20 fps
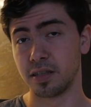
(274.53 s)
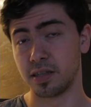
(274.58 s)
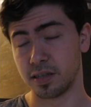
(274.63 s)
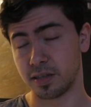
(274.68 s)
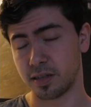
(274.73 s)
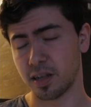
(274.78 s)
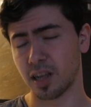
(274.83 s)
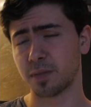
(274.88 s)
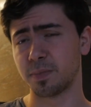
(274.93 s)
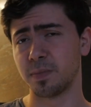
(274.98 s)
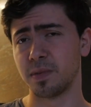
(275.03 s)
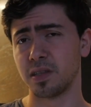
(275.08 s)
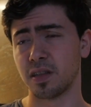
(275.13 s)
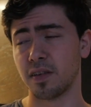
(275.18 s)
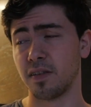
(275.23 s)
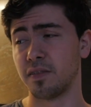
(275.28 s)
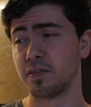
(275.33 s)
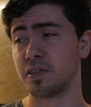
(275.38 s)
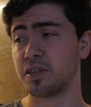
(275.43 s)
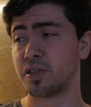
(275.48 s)
in the
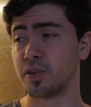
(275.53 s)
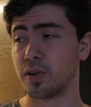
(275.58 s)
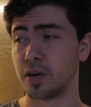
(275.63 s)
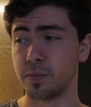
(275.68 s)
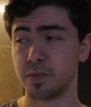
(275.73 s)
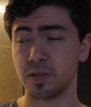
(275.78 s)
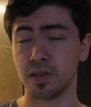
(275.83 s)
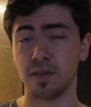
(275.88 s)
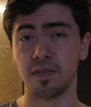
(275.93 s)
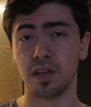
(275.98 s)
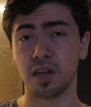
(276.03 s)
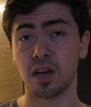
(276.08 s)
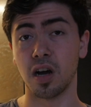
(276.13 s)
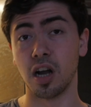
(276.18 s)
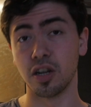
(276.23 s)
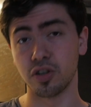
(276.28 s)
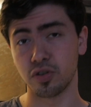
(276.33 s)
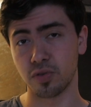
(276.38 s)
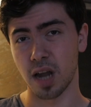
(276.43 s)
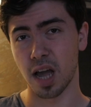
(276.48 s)
assessment of the terms of the
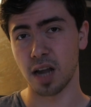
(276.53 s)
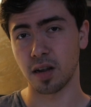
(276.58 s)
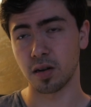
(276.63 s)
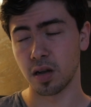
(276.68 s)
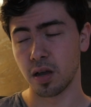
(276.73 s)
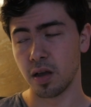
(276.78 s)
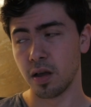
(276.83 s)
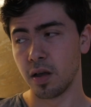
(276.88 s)
contract.